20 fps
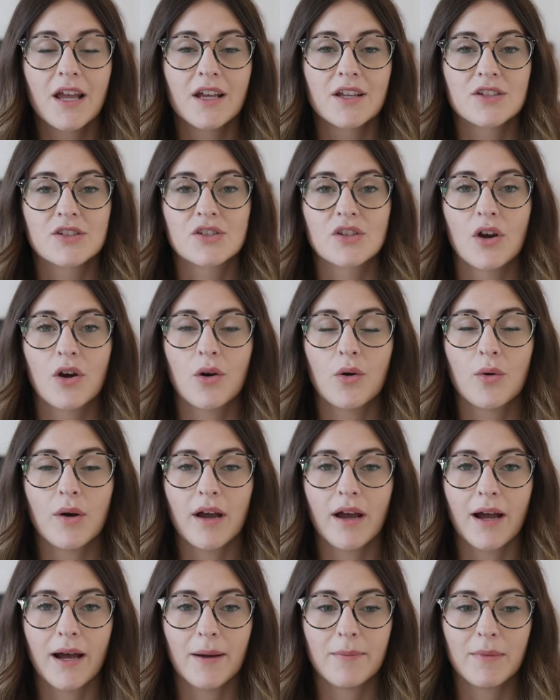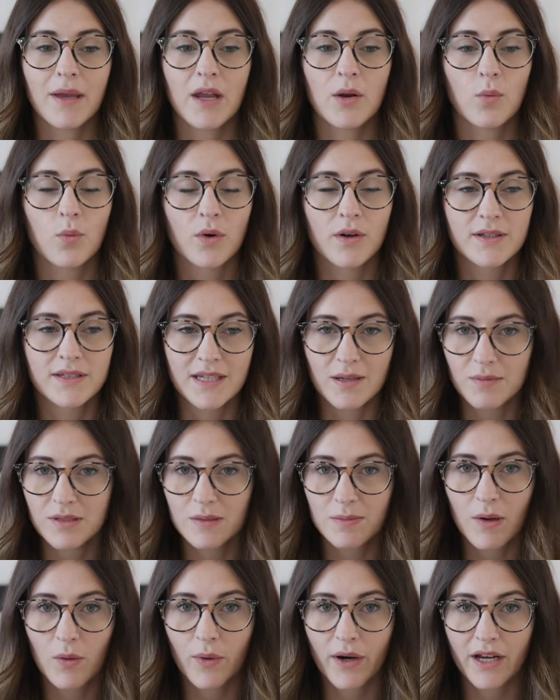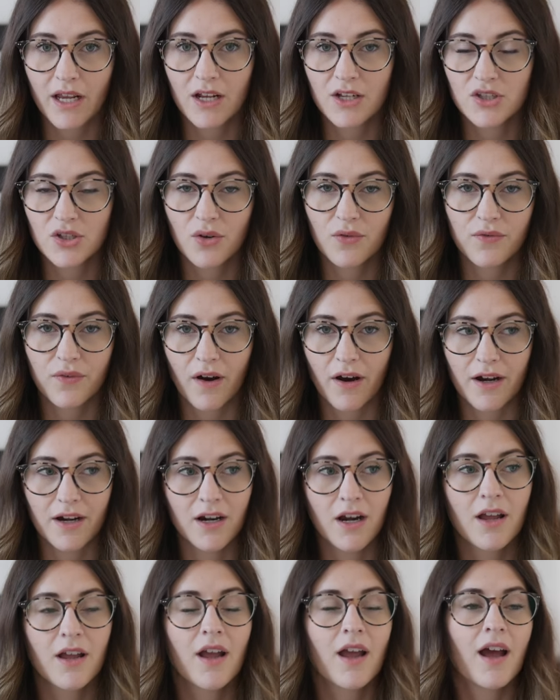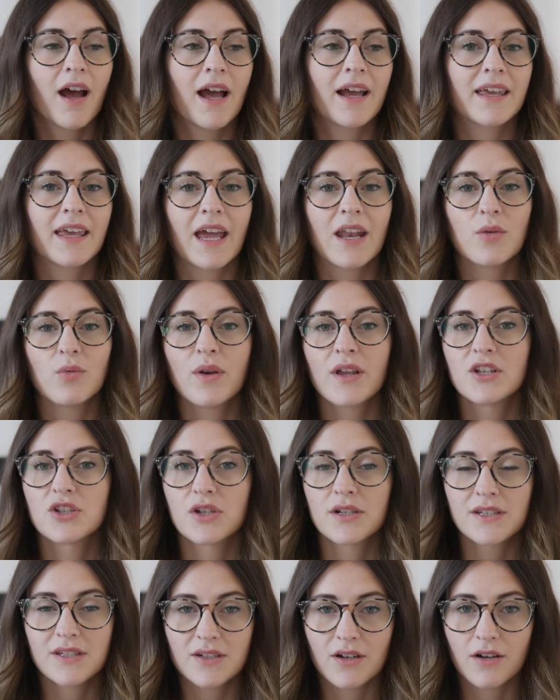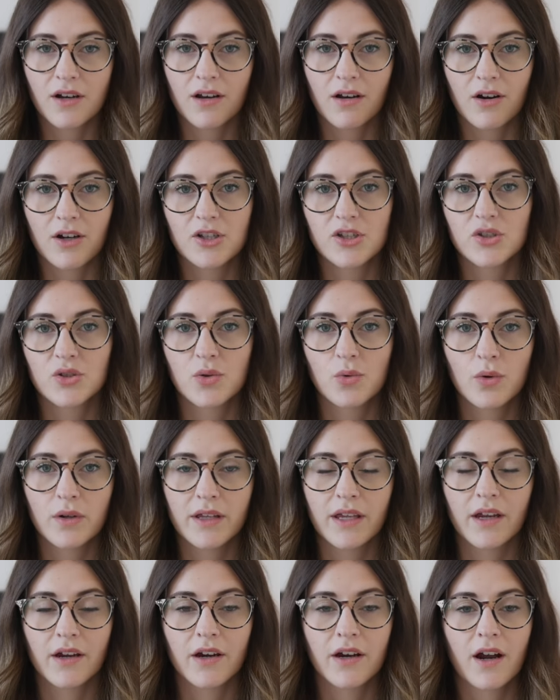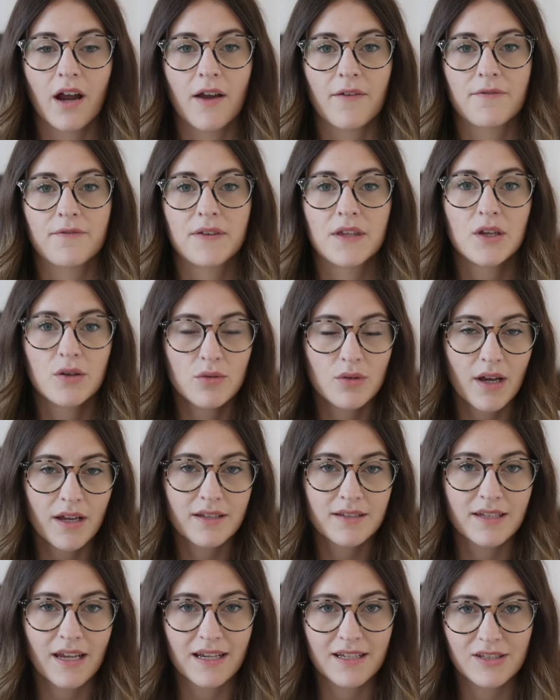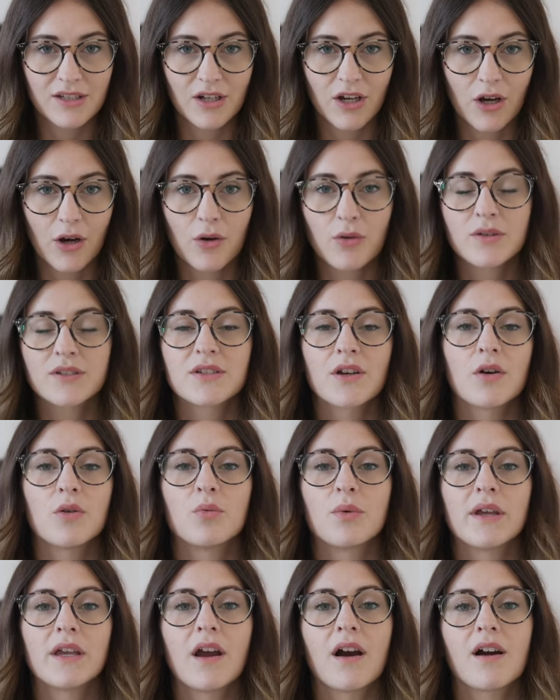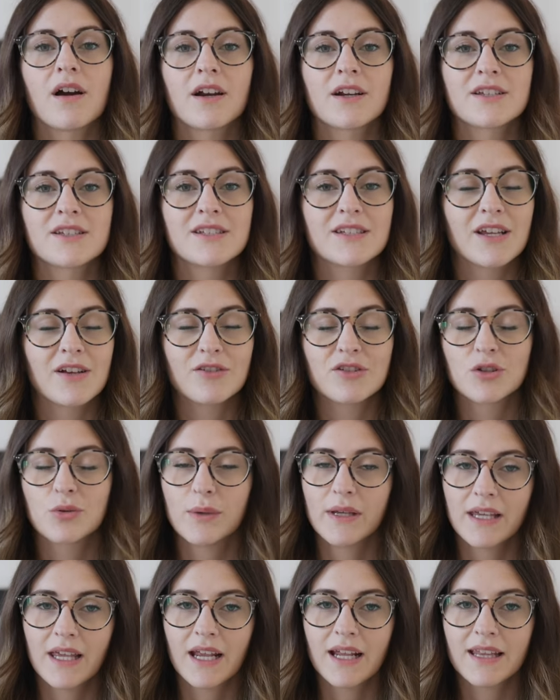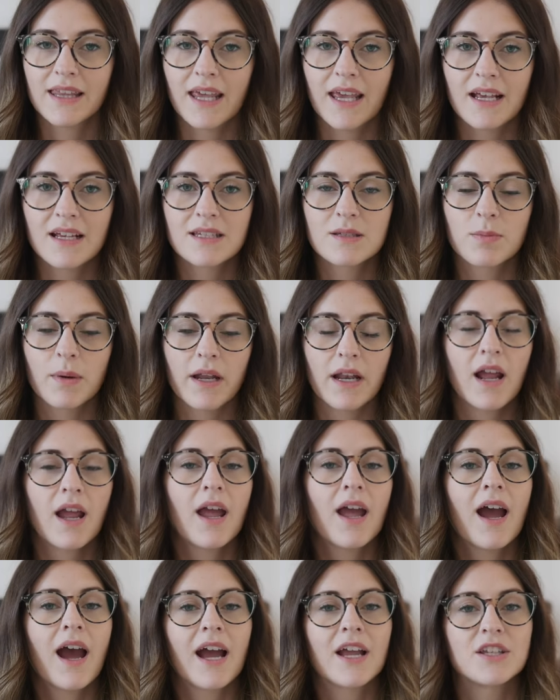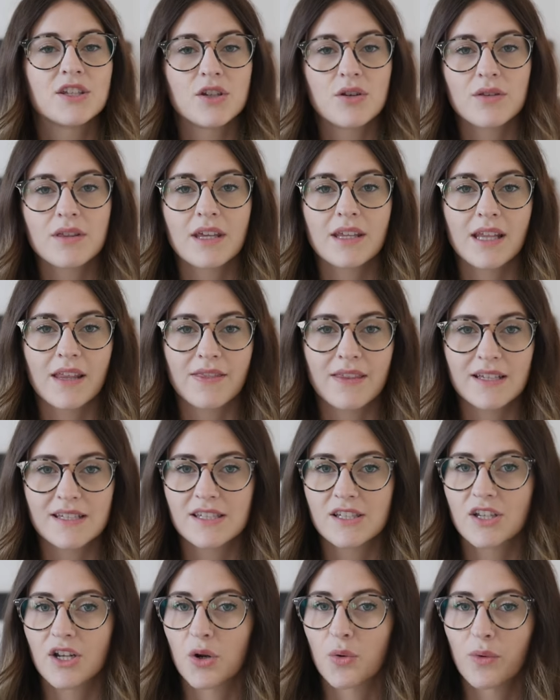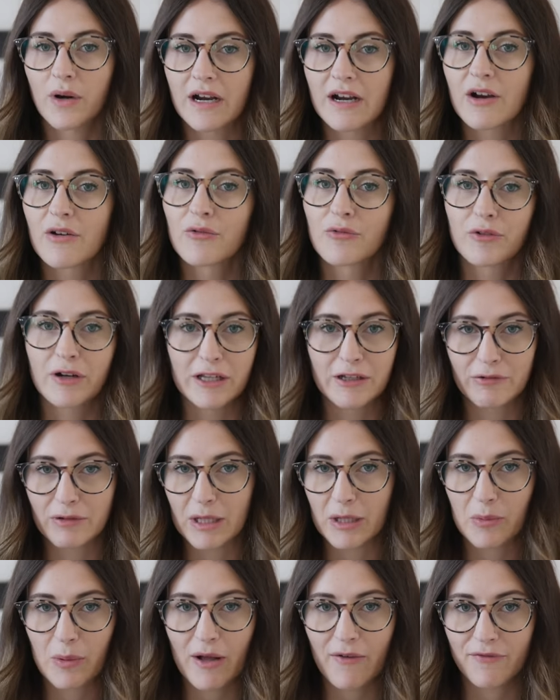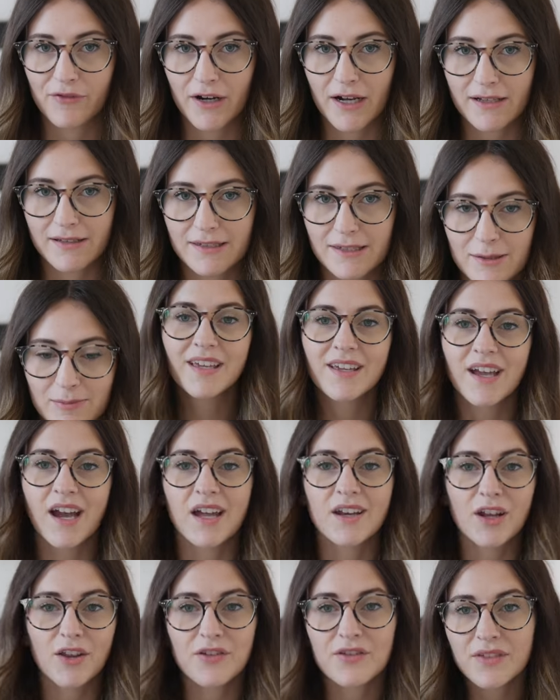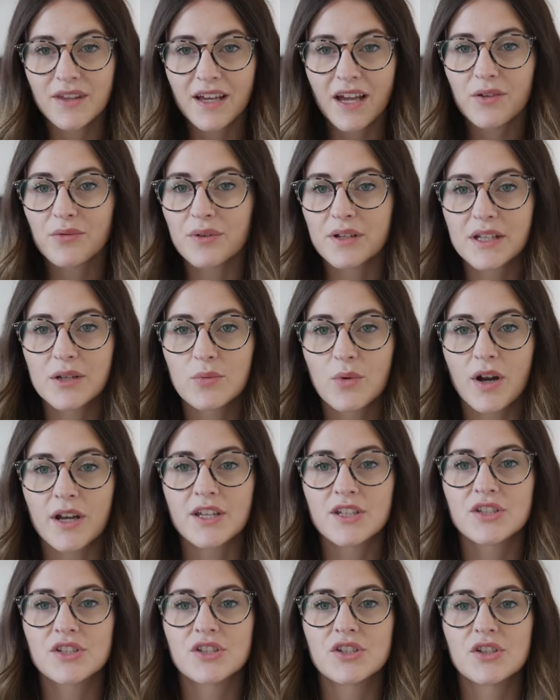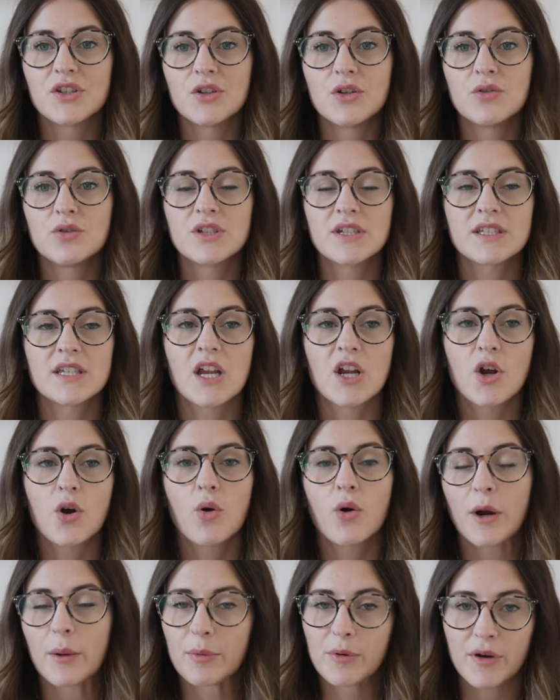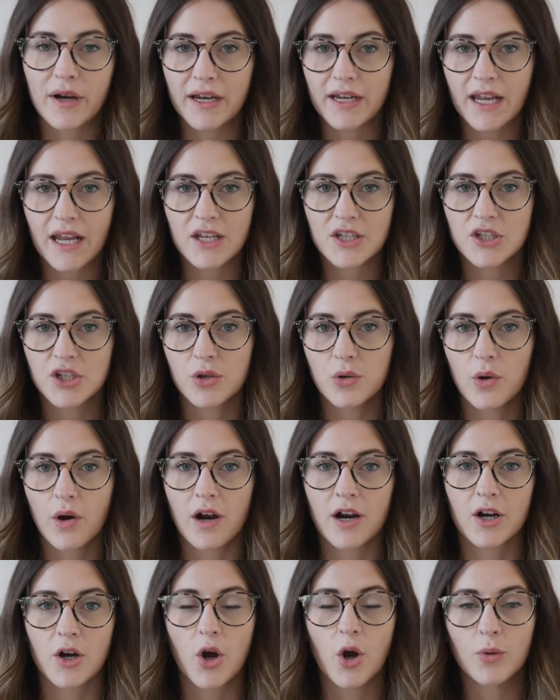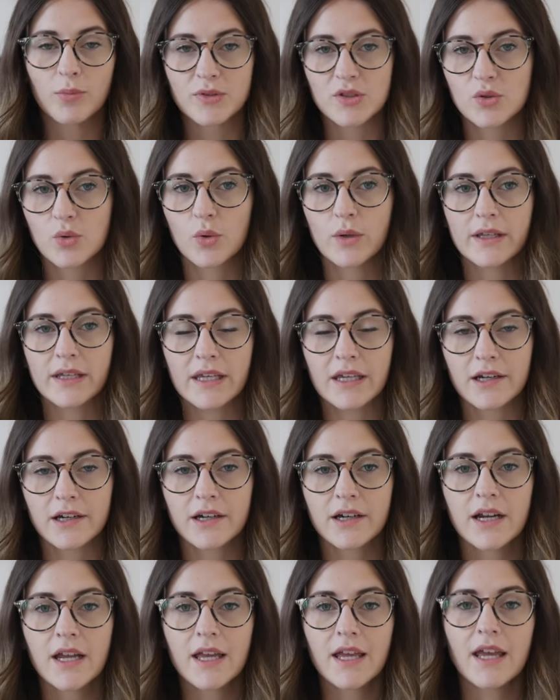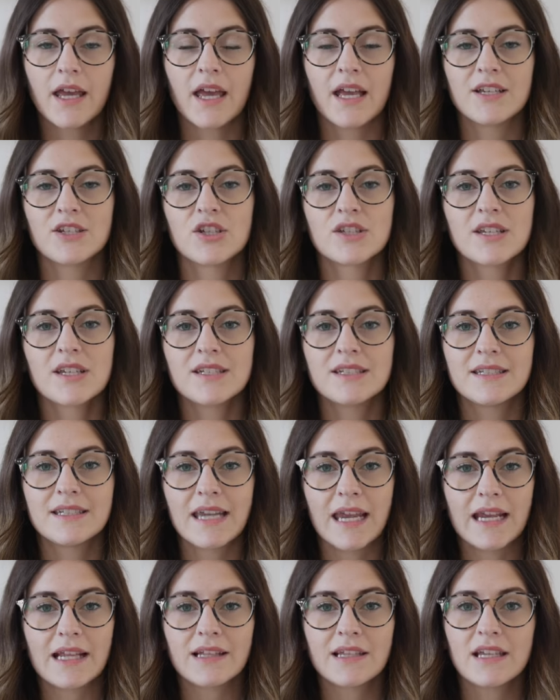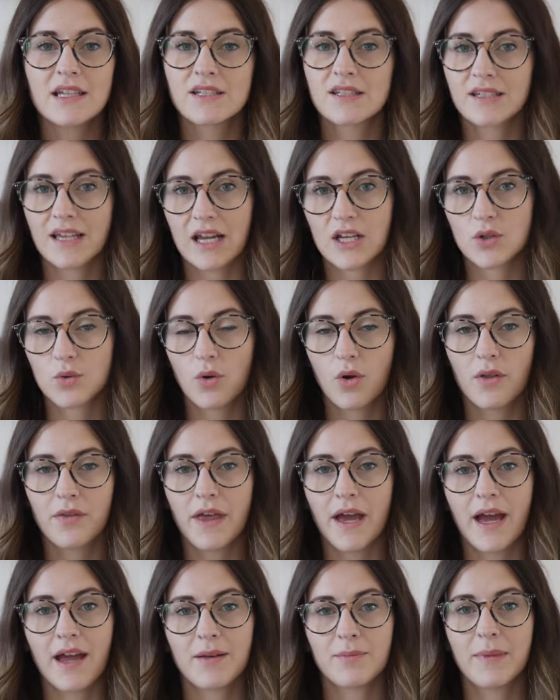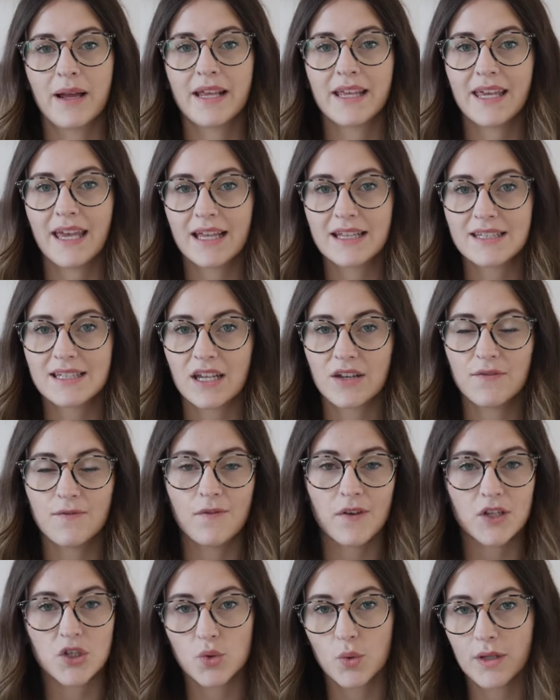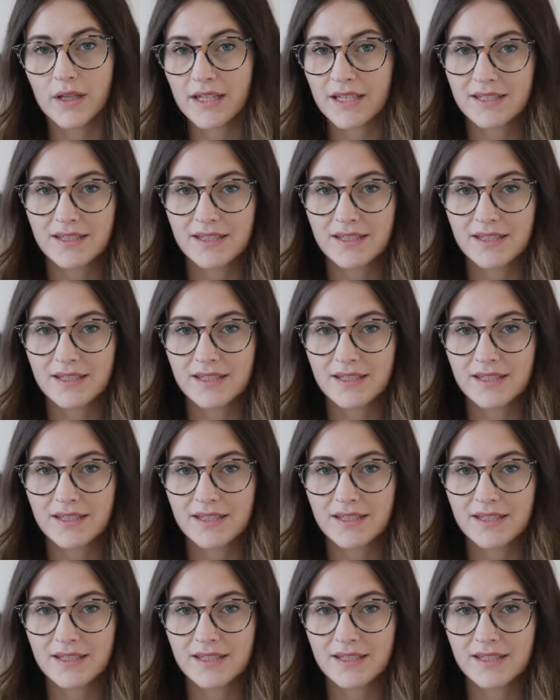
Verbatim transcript: So um, it seems to be working so far. Again, we just started our school year a few days ago, so we are still tweaking things, but I do think that this is going to work really, really well for us. Another thing I really wanted to just incorporate into our homeschool year is just a daily schedule that my kids can visually